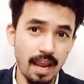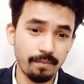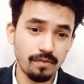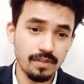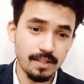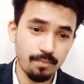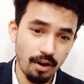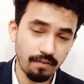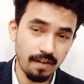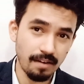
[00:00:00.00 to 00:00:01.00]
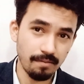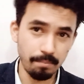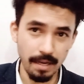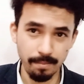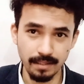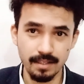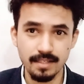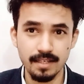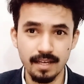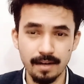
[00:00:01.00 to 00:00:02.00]
to 6.5. Maybe in
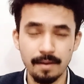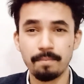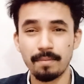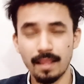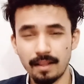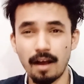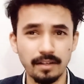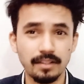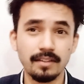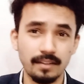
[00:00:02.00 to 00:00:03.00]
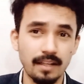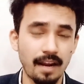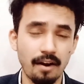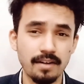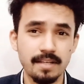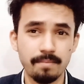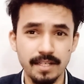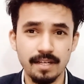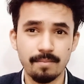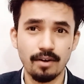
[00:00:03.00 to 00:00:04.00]
this year, I cannot say much
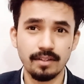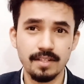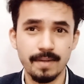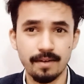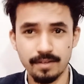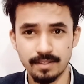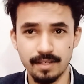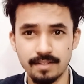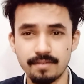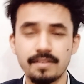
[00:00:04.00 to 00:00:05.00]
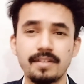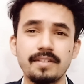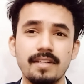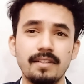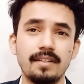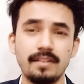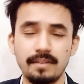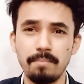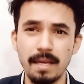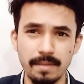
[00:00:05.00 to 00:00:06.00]
in about this because there is recession.
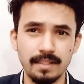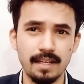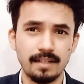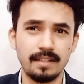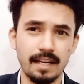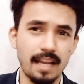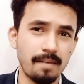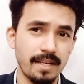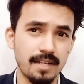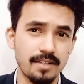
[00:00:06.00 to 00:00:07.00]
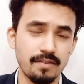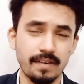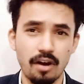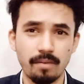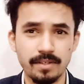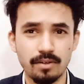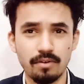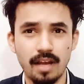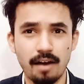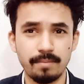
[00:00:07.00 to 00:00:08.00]
Maybe there can be a chance of economy
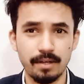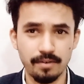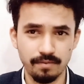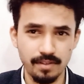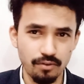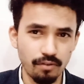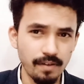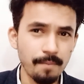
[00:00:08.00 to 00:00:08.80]
slowdown because of this COVID.